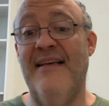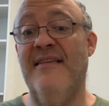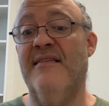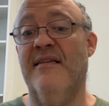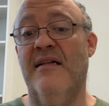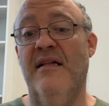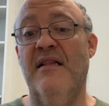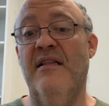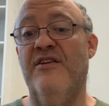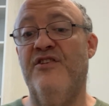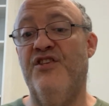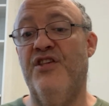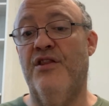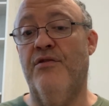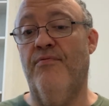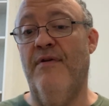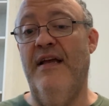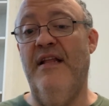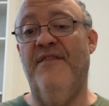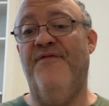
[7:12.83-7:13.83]
as little as
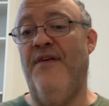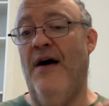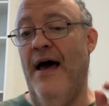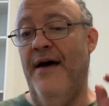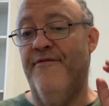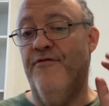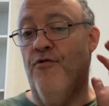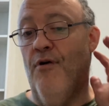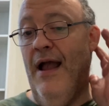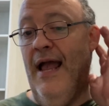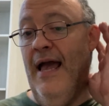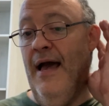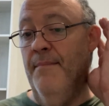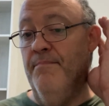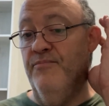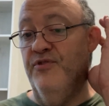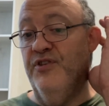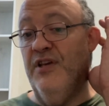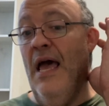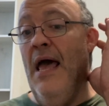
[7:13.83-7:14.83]
3 to 5
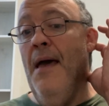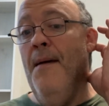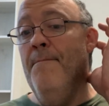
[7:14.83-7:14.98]
grams,